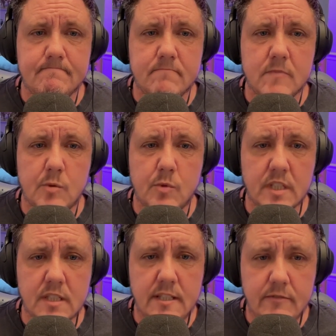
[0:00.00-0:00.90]
I want to
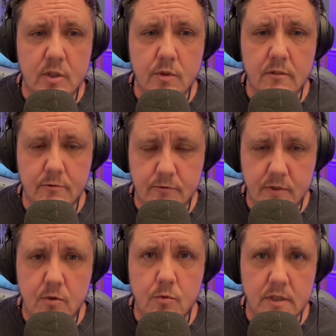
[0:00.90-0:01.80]
leave you with a
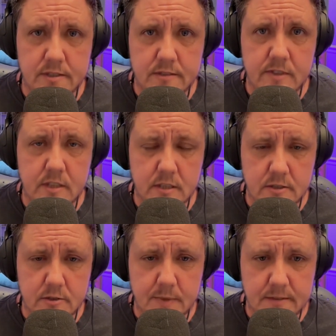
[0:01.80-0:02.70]
few words of
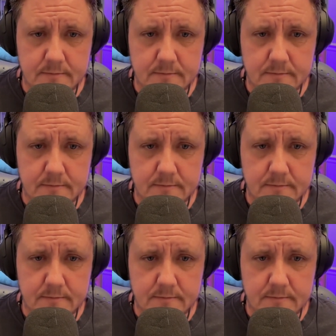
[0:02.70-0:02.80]
encouragement.